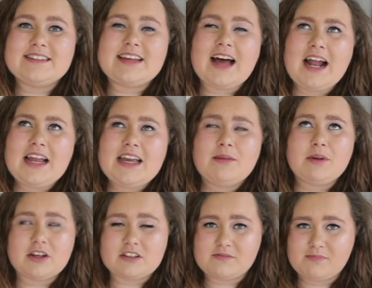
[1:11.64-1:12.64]
Sally
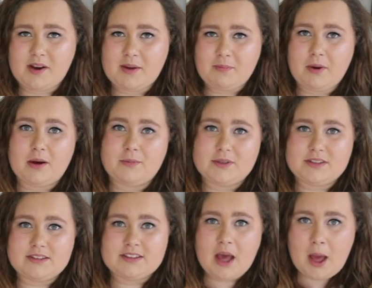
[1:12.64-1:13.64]
because of my
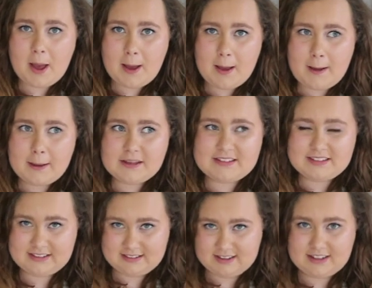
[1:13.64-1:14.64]
papa's
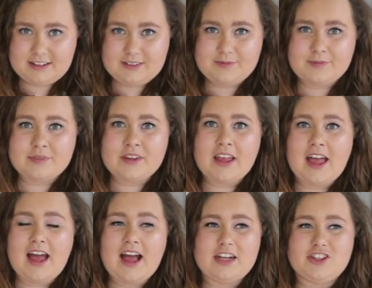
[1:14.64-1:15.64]
sister,
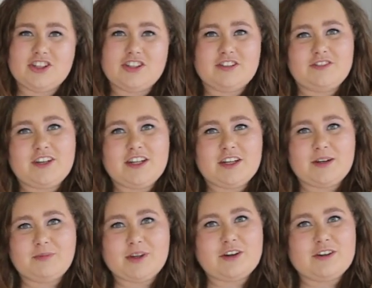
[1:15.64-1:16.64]
and Josephina
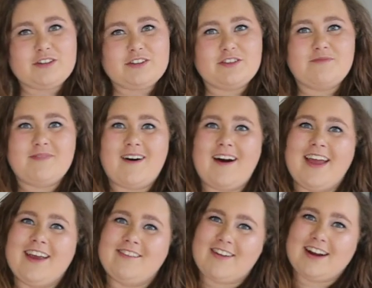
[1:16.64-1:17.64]
because of my
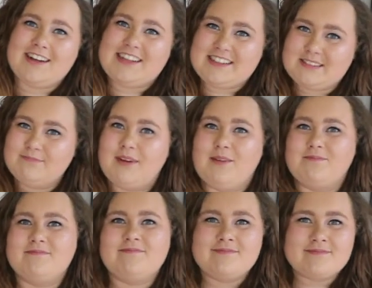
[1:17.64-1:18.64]
granny's
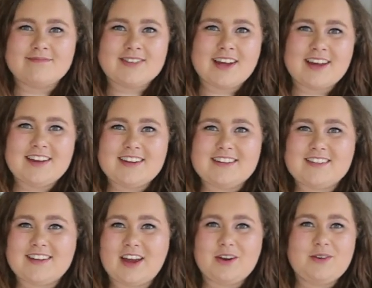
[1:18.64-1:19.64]
mum.
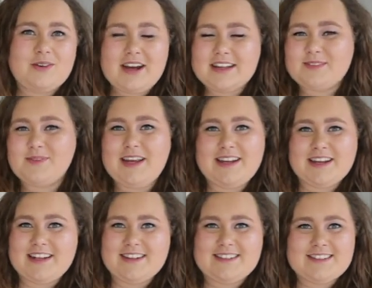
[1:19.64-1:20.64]
So it all has
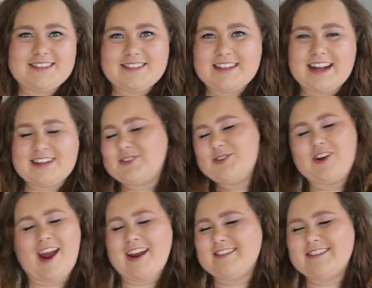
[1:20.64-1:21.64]
meanings and it's all
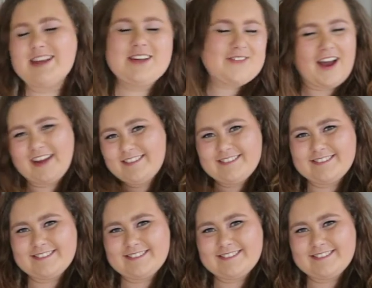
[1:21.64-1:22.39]
great, so it's fine.